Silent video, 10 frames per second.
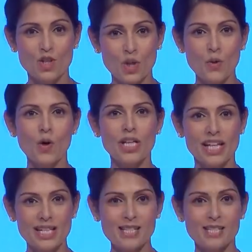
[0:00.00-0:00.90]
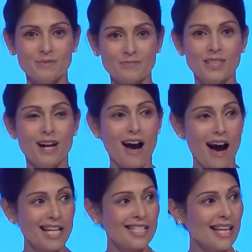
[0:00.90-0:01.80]
To all of this,
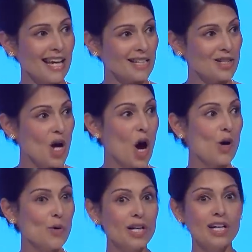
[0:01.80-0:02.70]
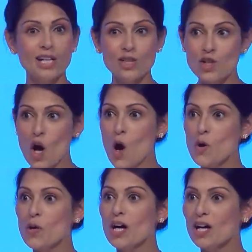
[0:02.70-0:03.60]
I say no,
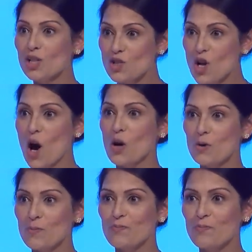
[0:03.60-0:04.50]
no, no.